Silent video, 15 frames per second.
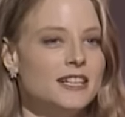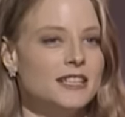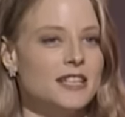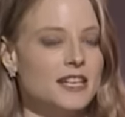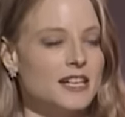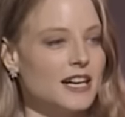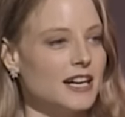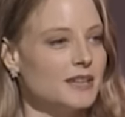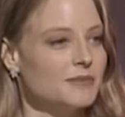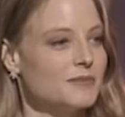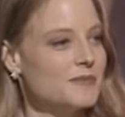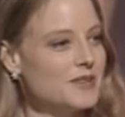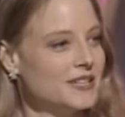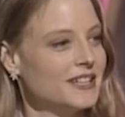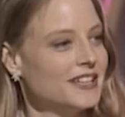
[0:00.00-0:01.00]
that I am
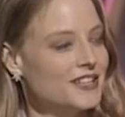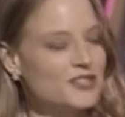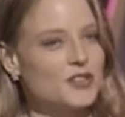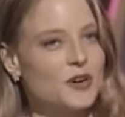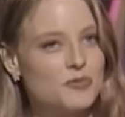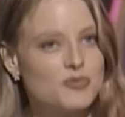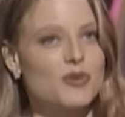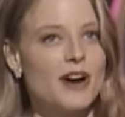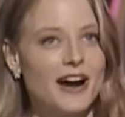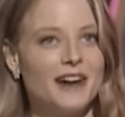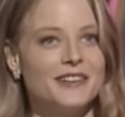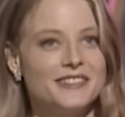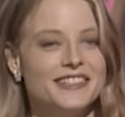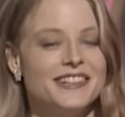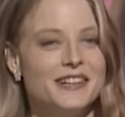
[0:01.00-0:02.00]
so
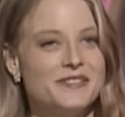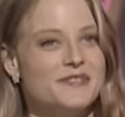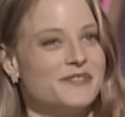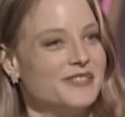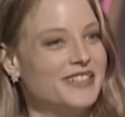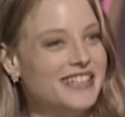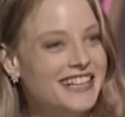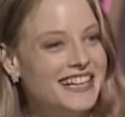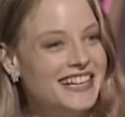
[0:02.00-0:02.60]
proud of.